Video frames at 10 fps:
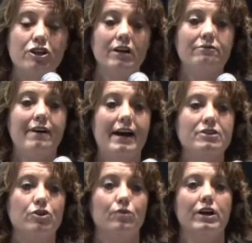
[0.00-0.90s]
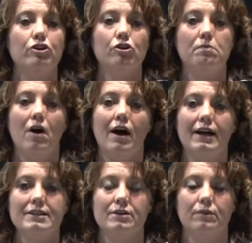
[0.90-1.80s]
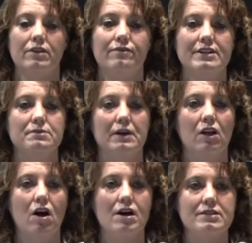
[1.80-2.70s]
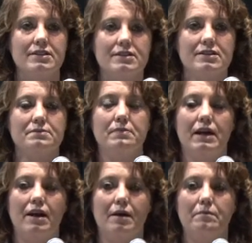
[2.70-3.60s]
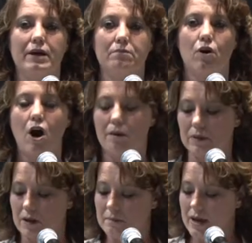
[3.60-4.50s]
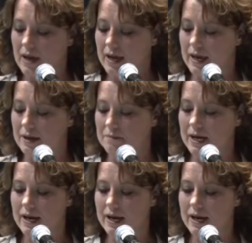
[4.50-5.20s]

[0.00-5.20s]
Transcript: Chicken fat is a rendered product, and with FSMA laws, this has been a big problem in